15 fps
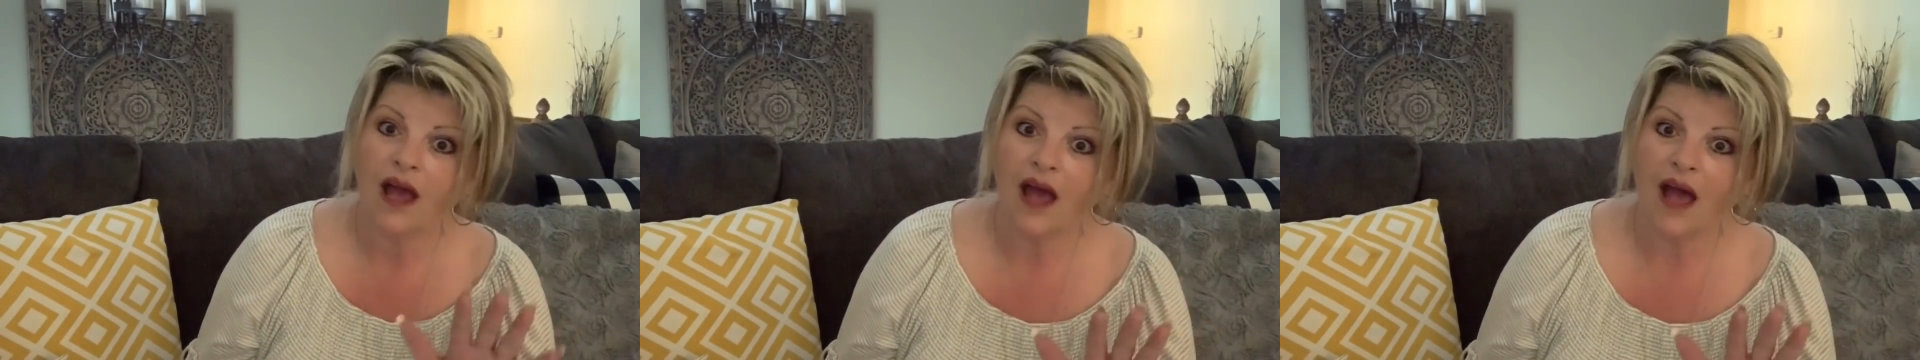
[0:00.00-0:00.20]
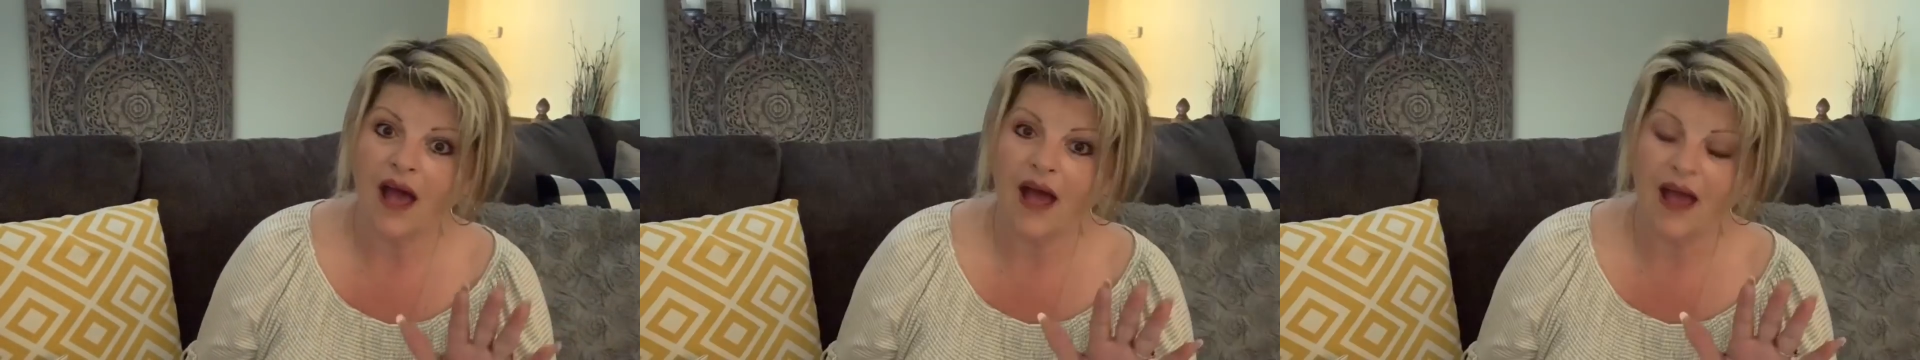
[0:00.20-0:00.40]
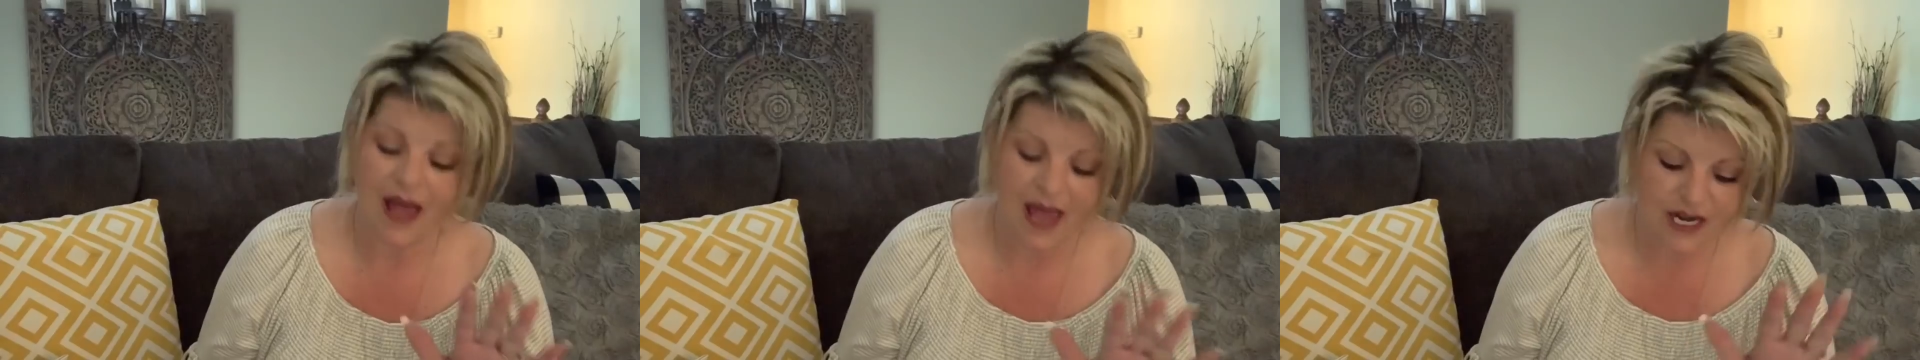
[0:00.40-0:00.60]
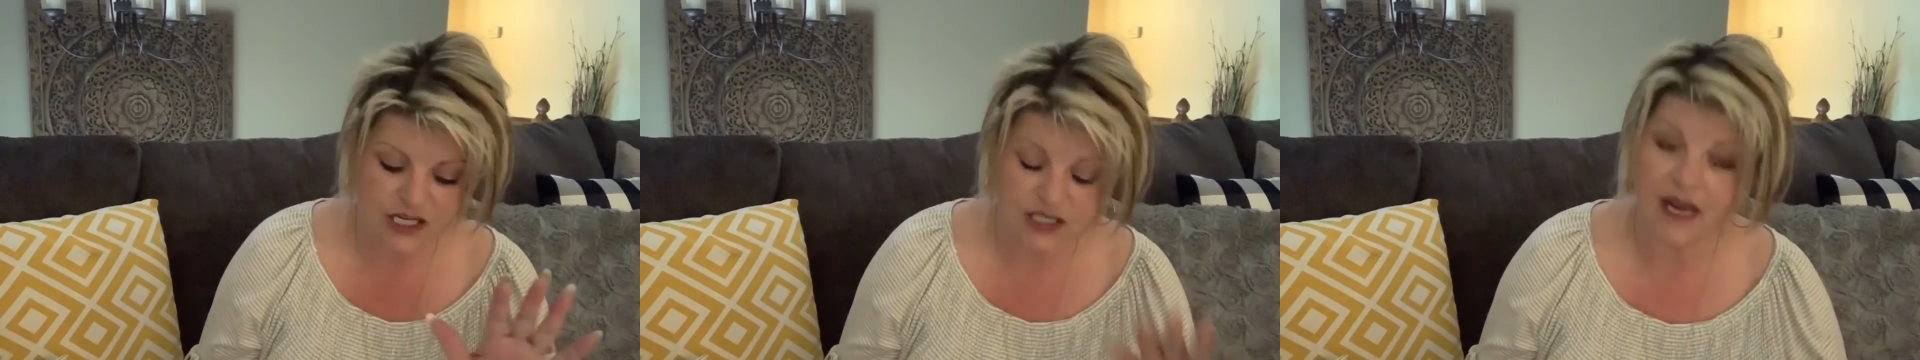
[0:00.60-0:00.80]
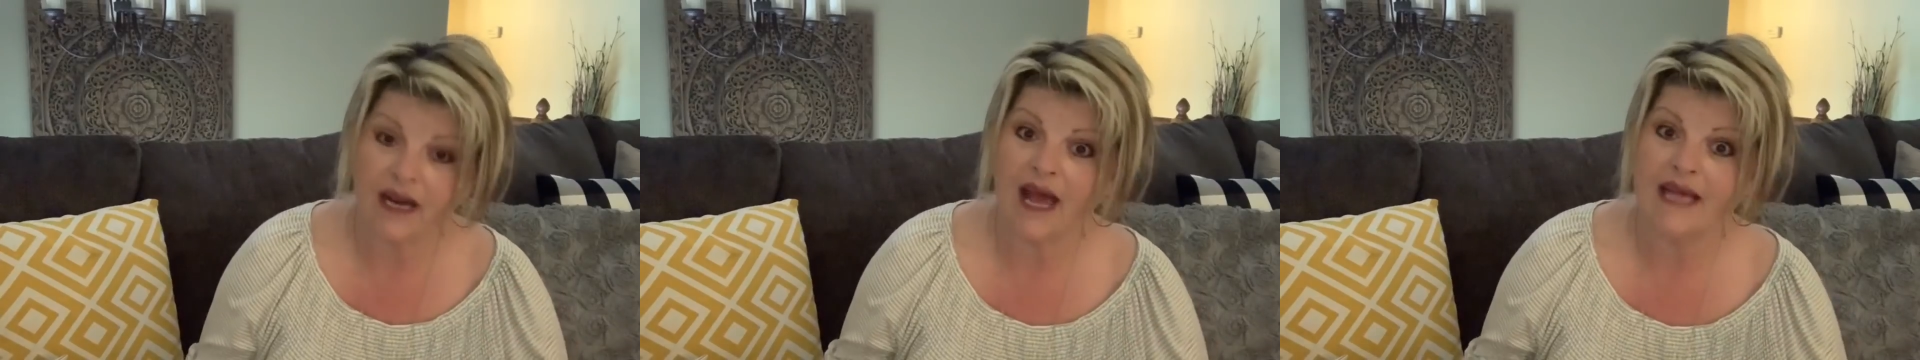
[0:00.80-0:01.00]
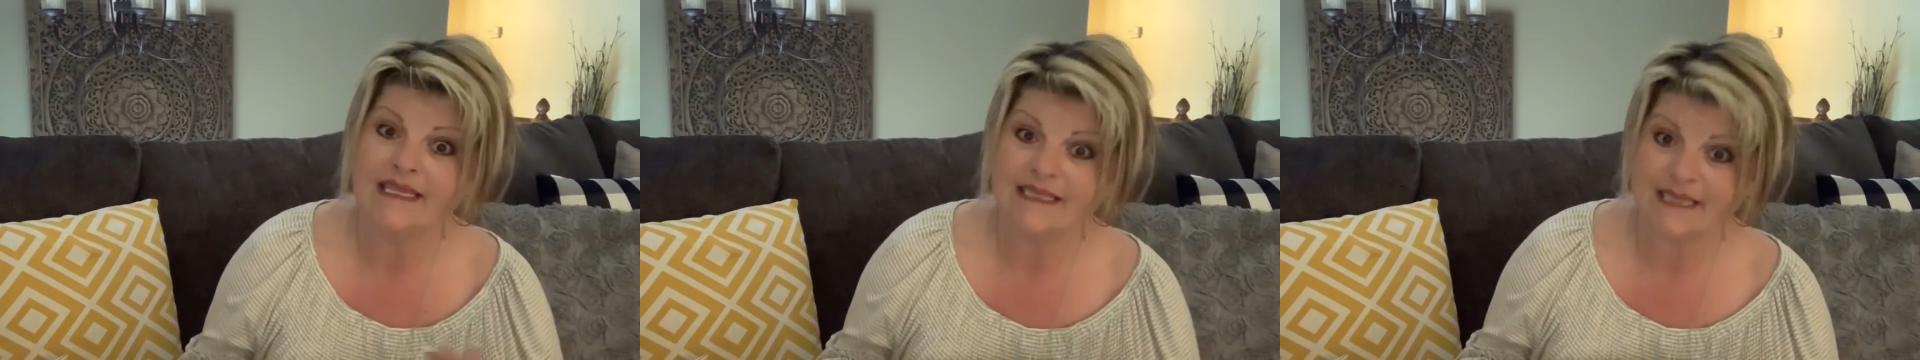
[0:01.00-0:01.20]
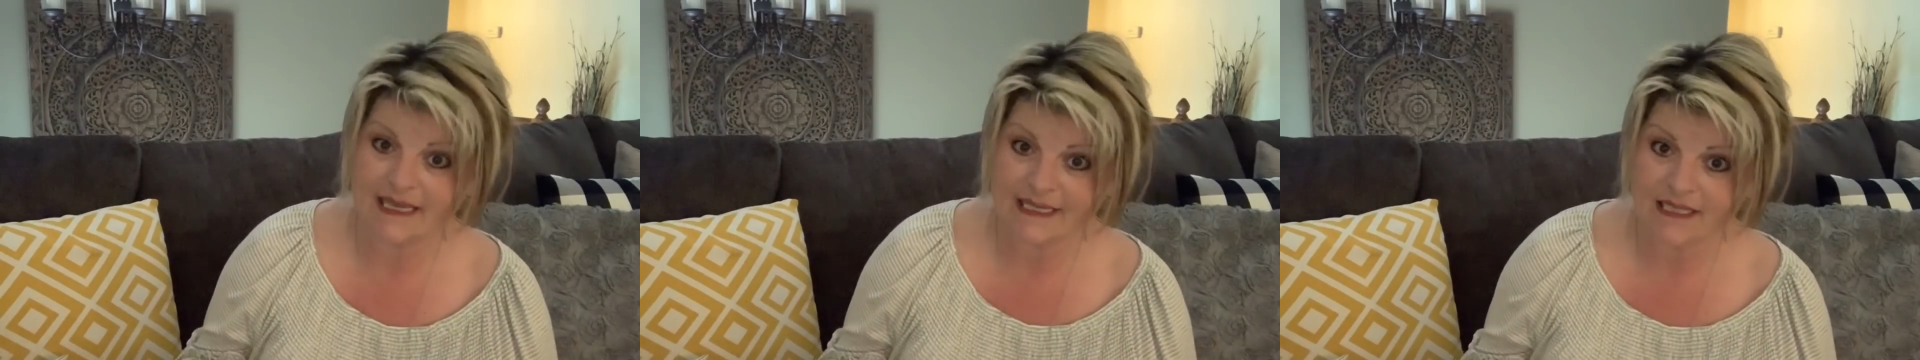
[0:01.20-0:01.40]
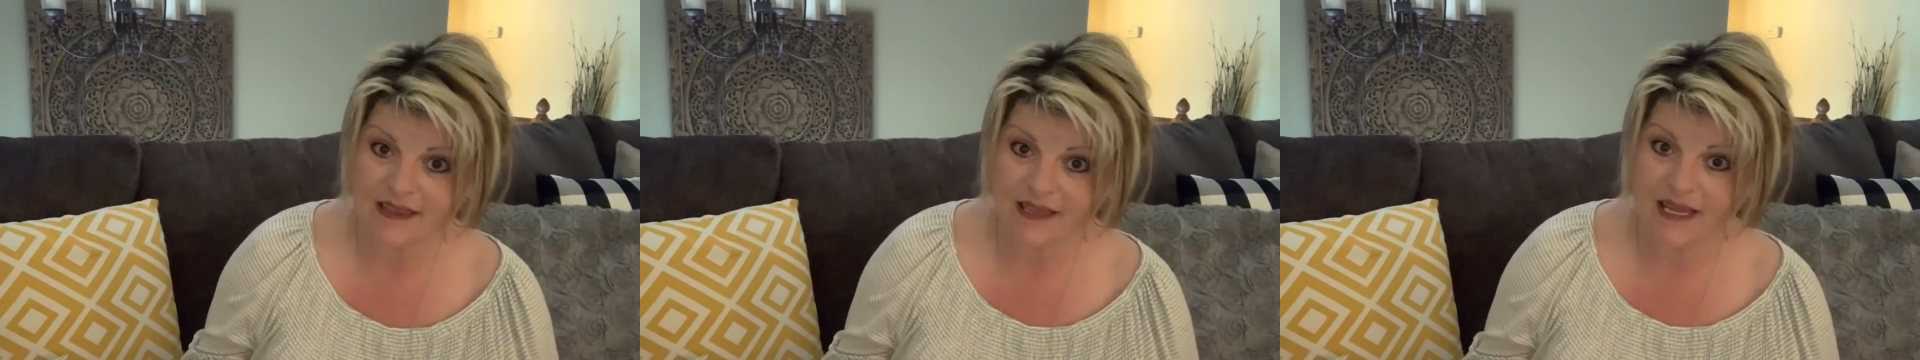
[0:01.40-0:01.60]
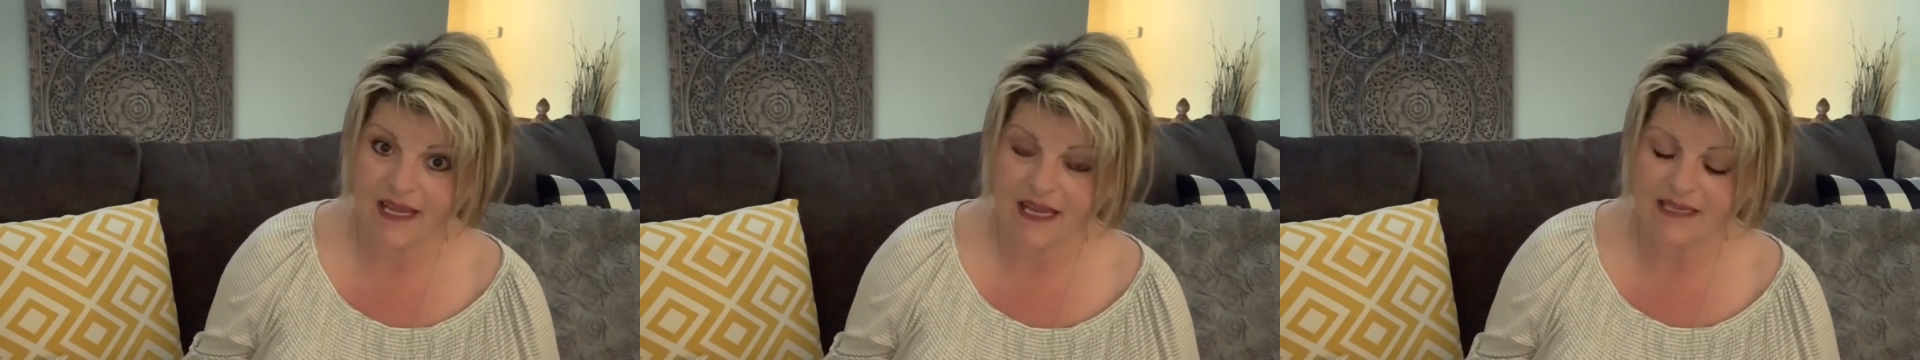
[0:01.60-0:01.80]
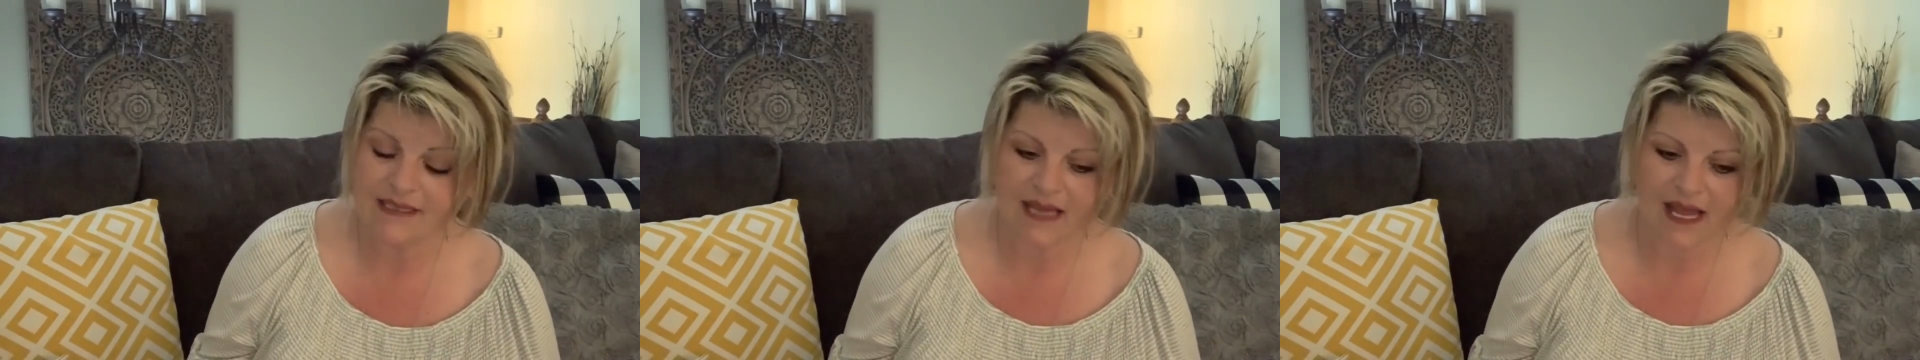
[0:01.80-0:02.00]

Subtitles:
actually I got 6 of these,